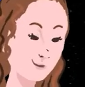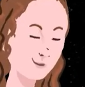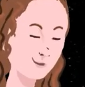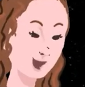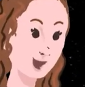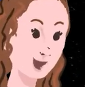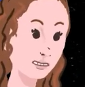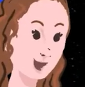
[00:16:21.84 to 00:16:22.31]

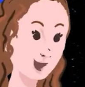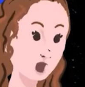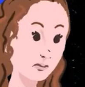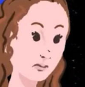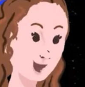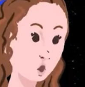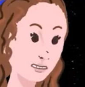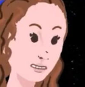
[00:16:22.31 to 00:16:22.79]
A kind of
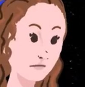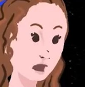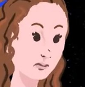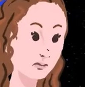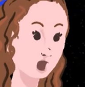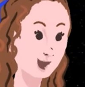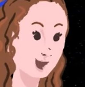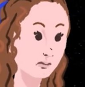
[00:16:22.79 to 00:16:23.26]
space
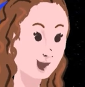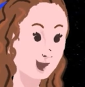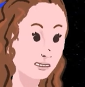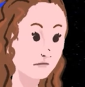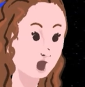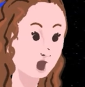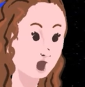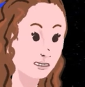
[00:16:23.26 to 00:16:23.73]
message in a
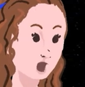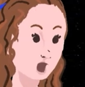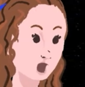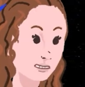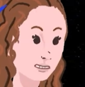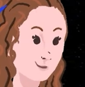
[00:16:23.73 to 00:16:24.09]
bottle.